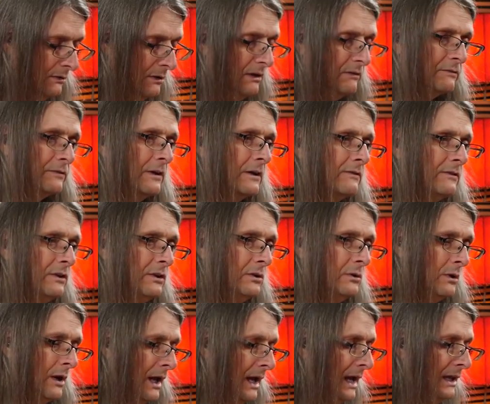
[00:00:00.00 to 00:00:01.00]
in front of
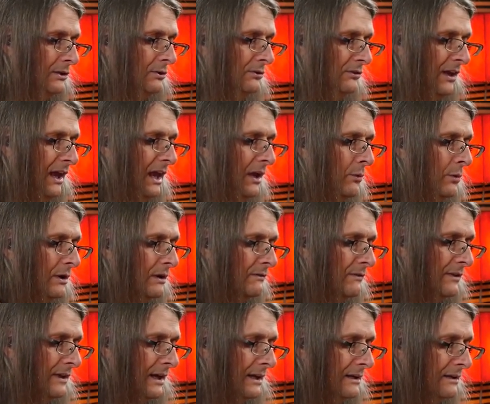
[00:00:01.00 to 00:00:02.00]
you, and you take
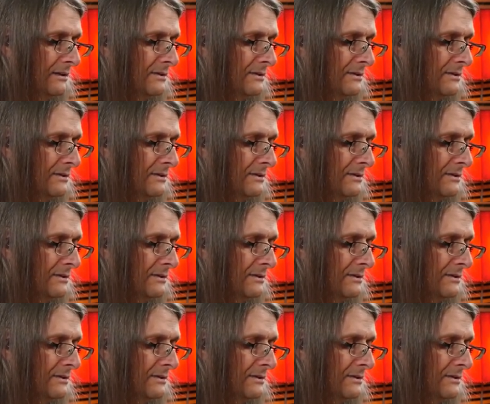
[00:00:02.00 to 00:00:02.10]
whatever that